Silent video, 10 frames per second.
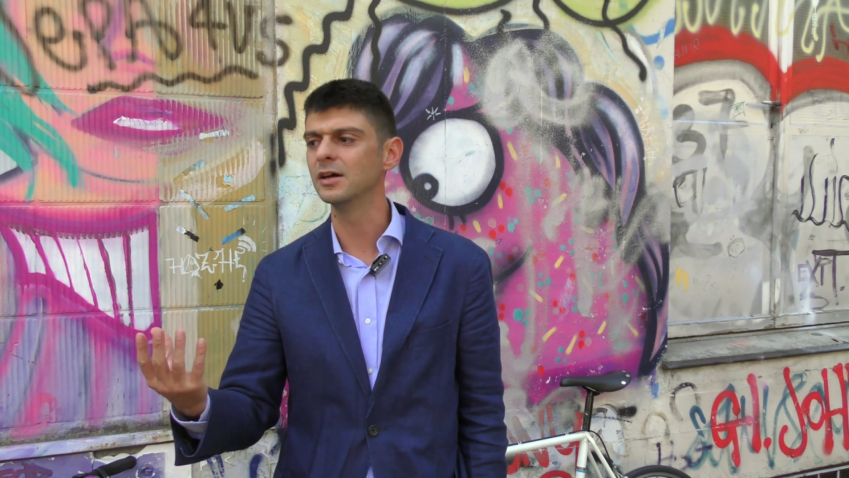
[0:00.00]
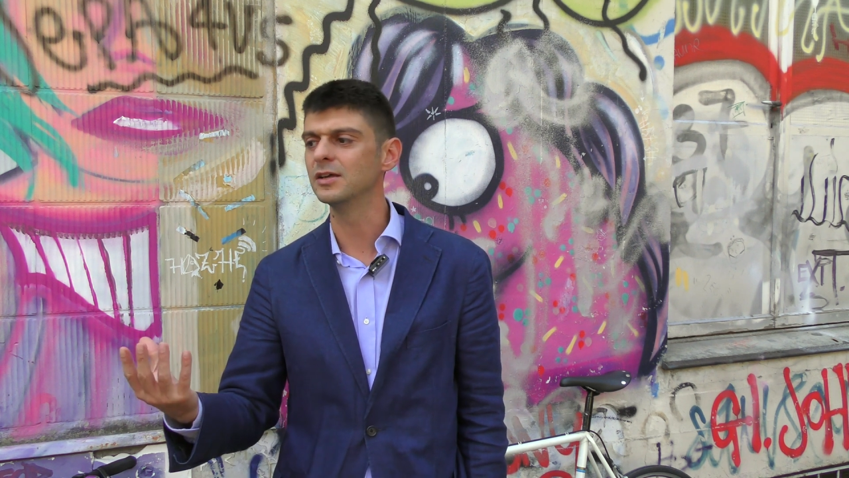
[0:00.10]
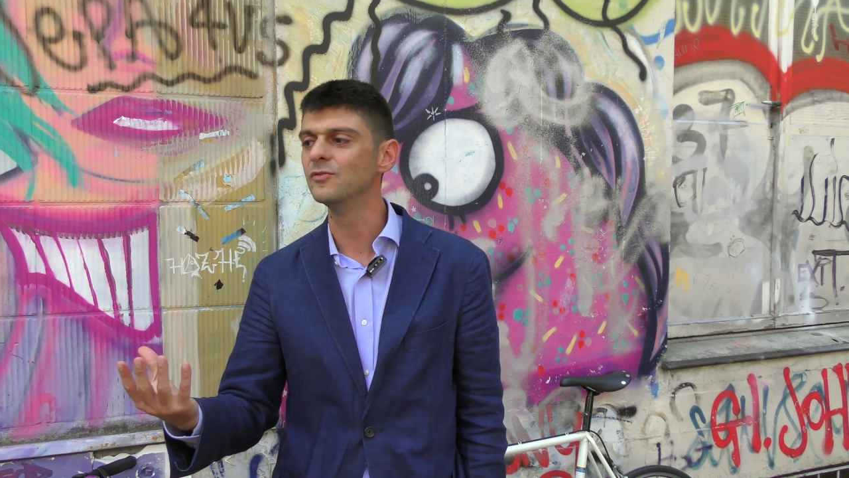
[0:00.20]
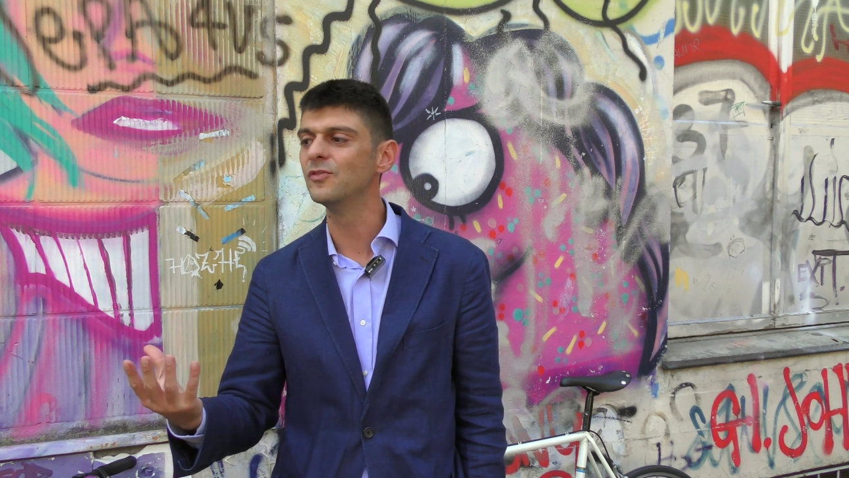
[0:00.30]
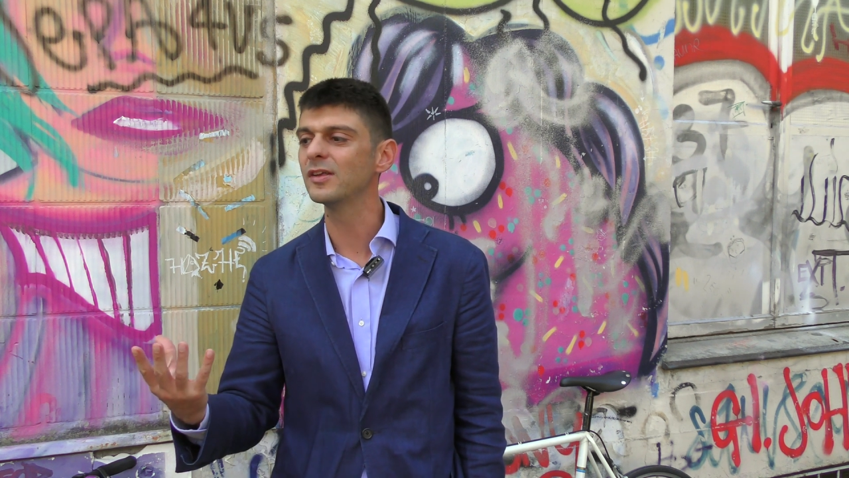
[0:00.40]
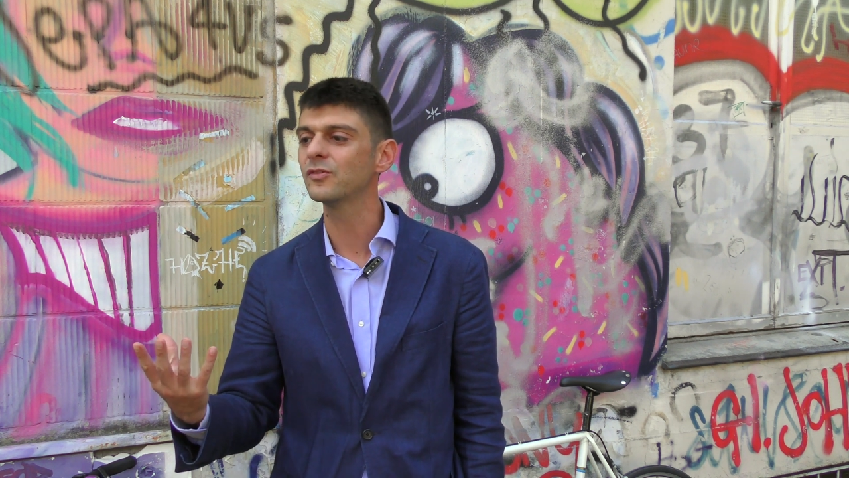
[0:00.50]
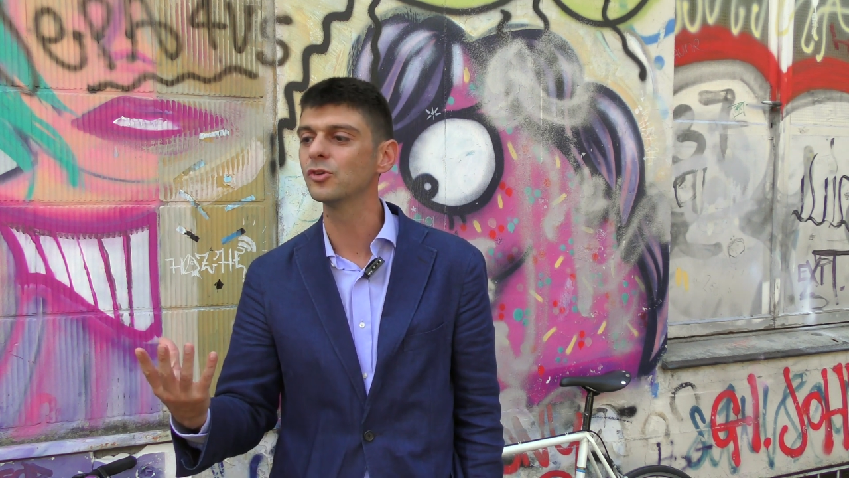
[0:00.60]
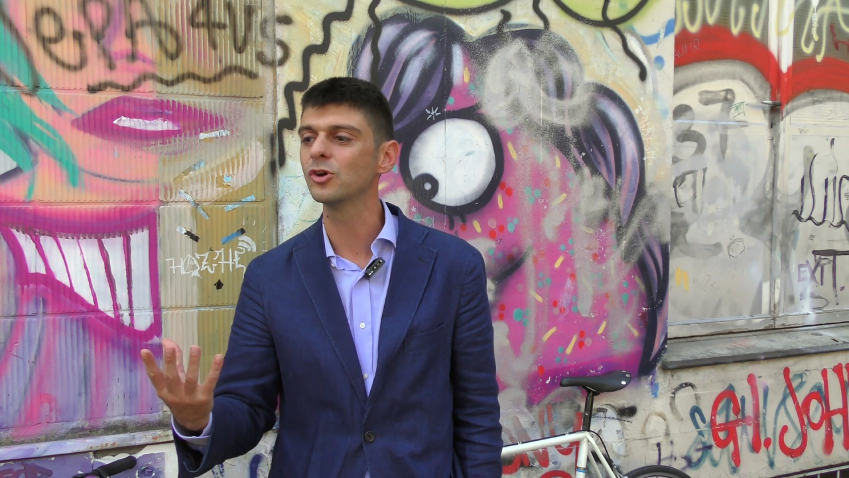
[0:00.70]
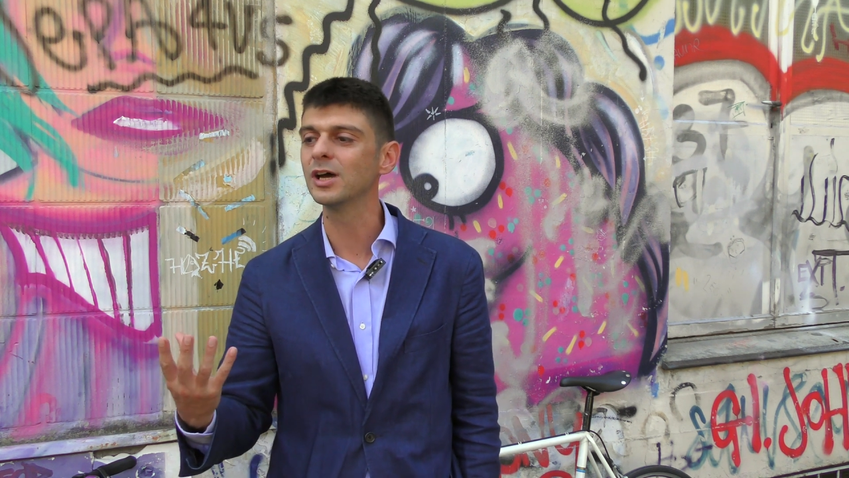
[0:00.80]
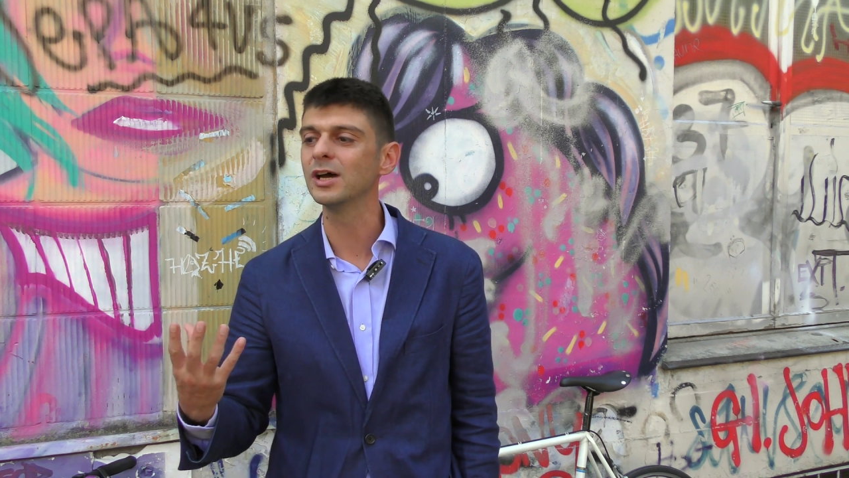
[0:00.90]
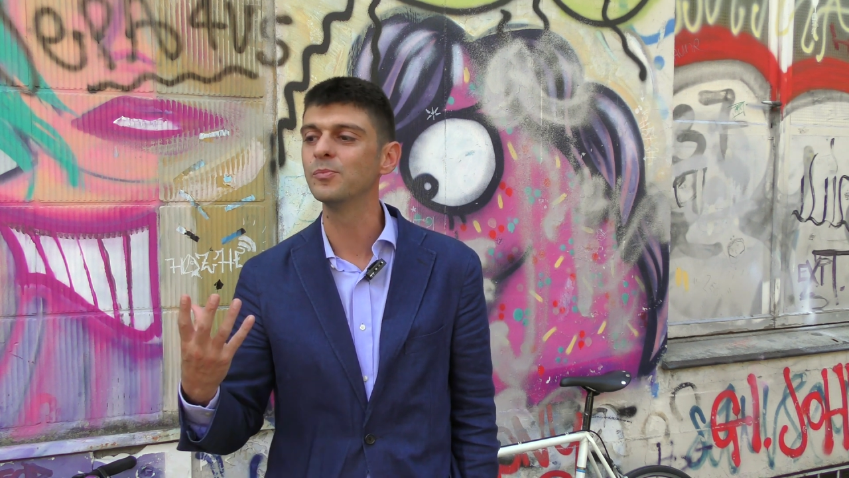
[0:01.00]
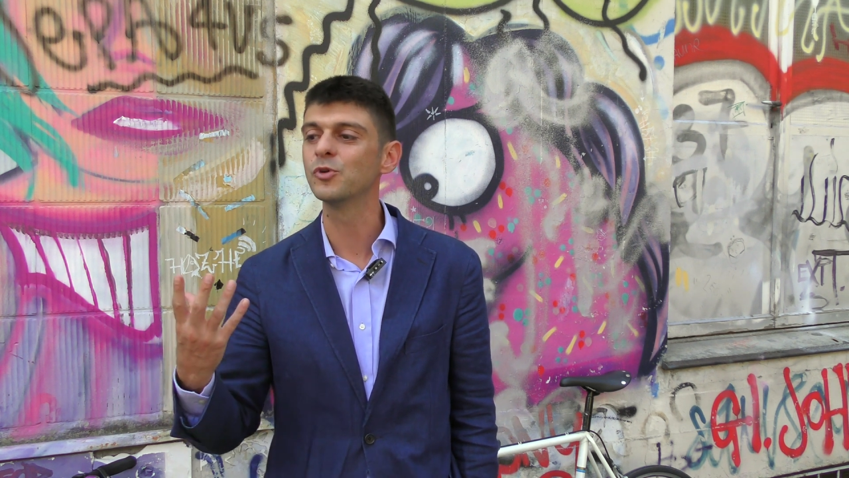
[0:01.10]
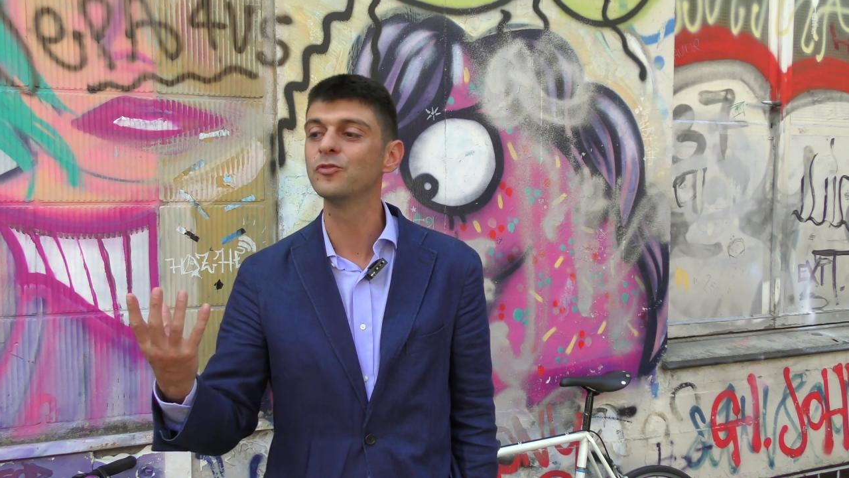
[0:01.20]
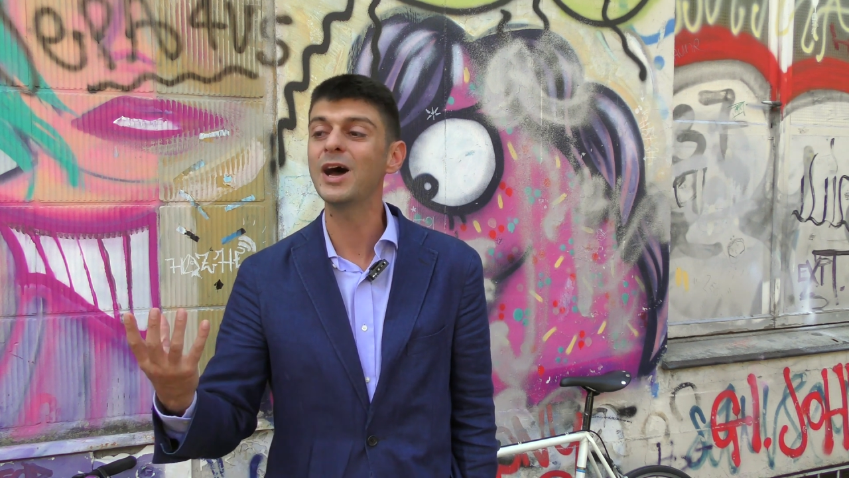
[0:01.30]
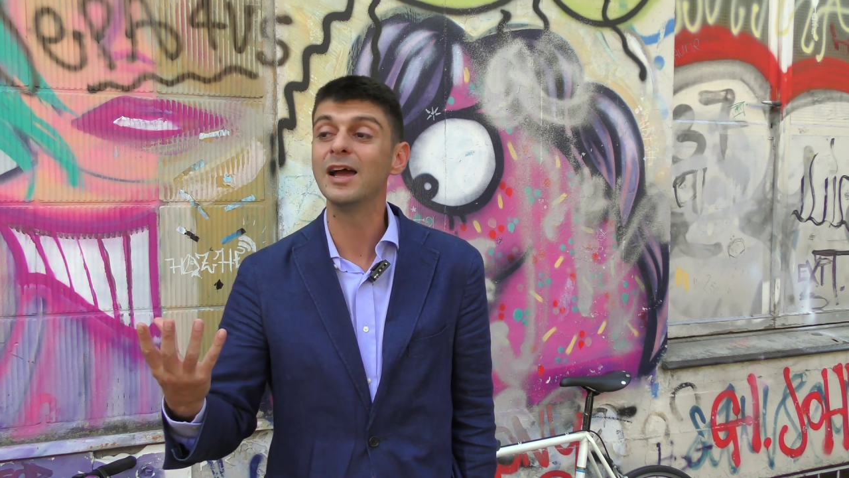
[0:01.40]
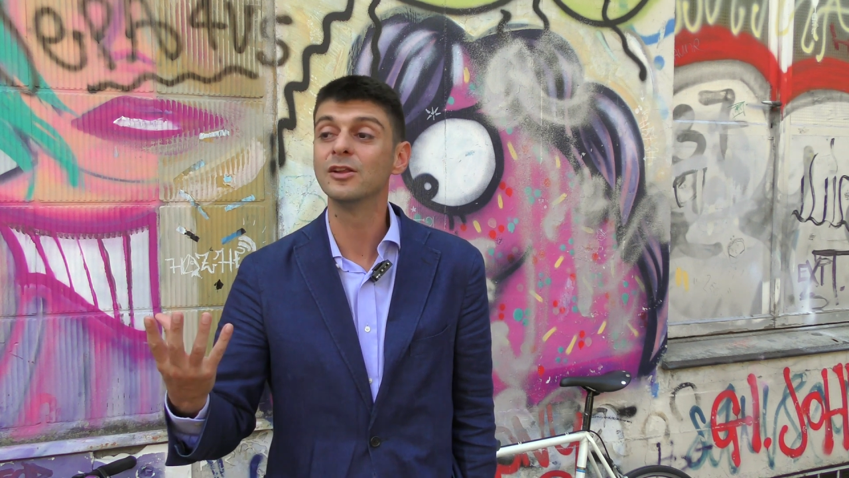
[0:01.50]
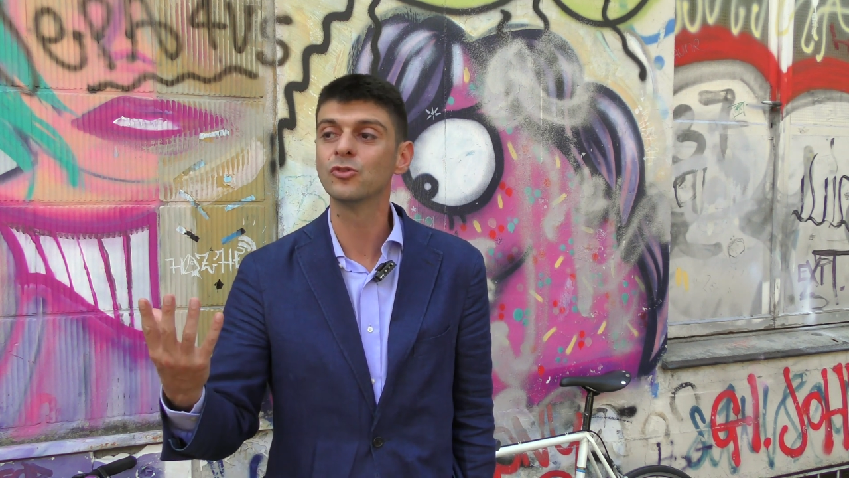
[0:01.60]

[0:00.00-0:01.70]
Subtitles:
investor profile,